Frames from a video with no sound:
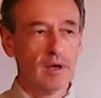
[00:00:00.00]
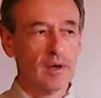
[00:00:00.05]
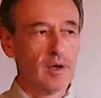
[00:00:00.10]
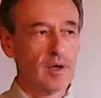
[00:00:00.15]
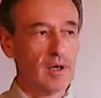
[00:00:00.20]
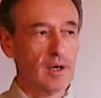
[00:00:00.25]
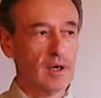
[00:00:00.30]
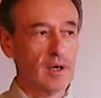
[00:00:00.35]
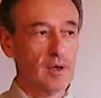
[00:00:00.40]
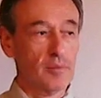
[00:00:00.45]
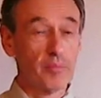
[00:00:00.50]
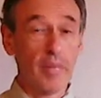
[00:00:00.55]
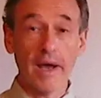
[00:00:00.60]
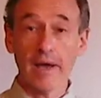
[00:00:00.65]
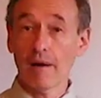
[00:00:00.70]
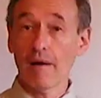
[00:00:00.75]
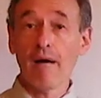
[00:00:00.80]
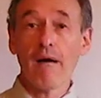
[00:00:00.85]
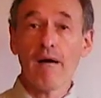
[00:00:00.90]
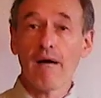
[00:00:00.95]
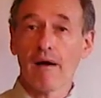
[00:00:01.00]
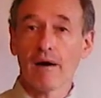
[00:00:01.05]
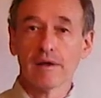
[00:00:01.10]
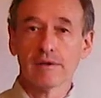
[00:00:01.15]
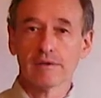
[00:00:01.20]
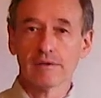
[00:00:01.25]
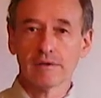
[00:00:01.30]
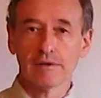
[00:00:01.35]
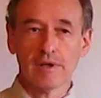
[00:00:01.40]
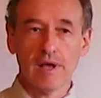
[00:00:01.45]
uh, by
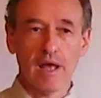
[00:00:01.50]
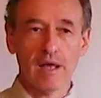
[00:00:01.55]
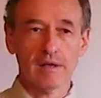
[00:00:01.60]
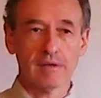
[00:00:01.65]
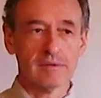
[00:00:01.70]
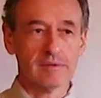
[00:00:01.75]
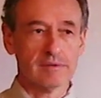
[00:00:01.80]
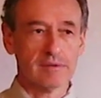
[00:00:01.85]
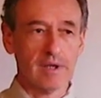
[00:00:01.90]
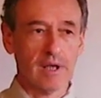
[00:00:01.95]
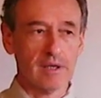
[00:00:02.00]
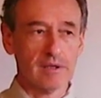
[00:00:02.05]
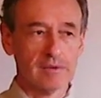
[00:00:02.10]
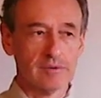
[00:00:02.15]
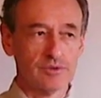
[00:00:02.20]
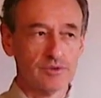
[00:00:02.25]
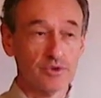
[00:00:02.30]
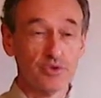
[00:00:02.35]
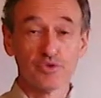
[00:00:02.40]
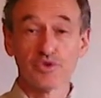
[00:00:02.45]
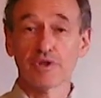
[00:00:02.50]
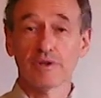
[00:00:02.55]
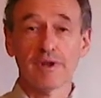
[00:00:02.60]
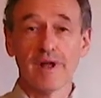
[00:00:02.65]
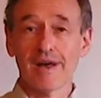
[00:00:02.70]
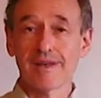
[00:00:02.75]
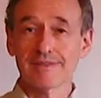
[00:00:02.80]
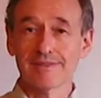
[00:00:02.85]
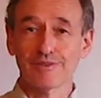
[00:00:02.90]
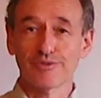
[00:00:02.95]
heart and, and
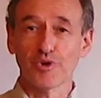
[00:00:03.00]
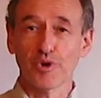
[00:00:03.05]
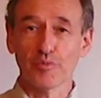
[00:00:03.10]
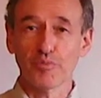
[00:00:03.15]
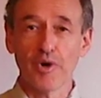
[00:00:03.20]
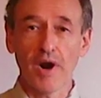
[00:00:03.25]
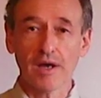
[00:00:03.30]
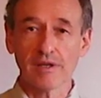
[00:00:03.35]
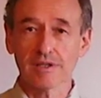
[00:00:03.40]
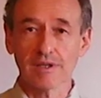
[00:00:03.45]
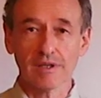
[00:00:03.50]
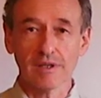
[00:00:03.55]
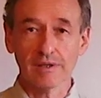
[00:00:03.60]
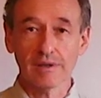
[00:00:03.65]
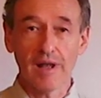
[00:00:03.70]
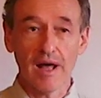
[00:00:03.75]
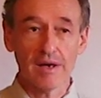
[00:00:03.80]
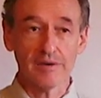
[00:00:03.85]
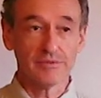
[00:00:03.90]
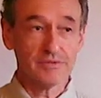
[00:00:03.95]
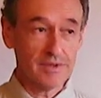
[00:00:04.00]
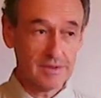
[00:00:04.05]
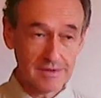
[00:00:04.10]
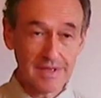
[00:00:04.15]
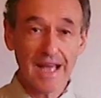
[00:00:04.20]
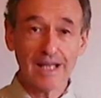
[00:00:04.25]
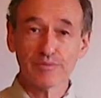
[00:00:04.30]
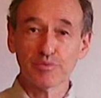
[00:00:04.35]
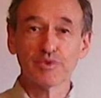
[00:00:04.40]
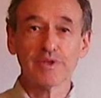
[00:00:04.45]
utilize in your practical life.
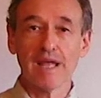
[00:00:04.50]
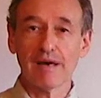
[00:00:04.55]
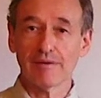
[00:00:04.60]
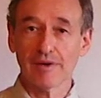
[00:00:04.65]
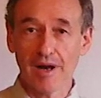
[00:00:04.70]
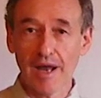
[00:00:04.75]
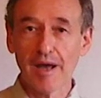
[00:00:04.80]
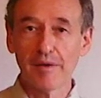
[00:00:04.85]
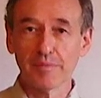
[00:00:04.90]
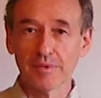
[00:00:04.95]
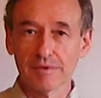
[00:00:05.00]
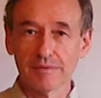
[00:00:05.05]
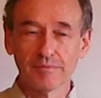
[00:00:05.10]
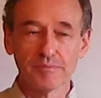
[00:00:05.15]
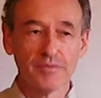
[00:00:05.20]
That would never happen.